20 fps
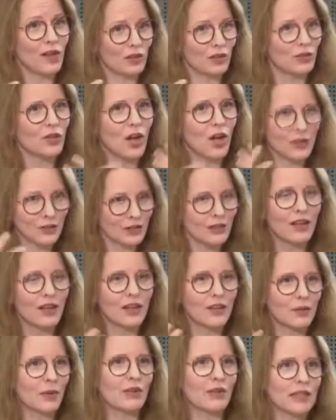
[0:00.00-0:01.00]
You talked a
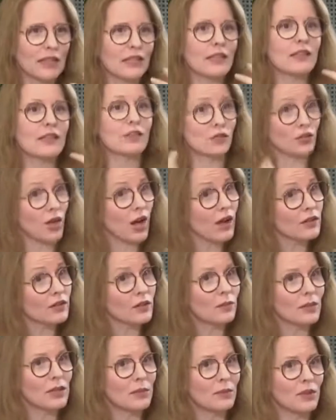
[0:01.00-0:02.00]
lot about needing to talk to
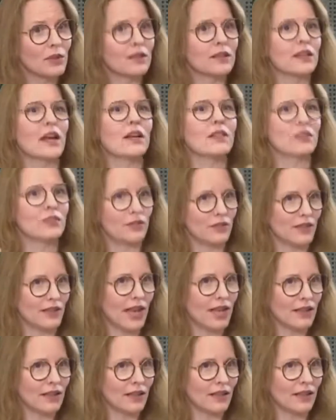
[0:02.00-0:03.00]
people and
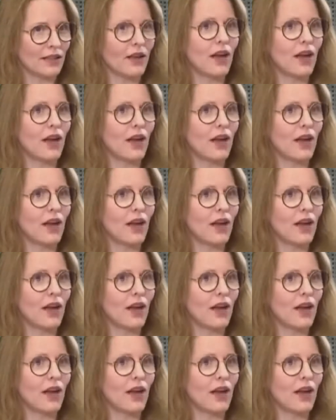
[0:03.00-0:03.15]
understanding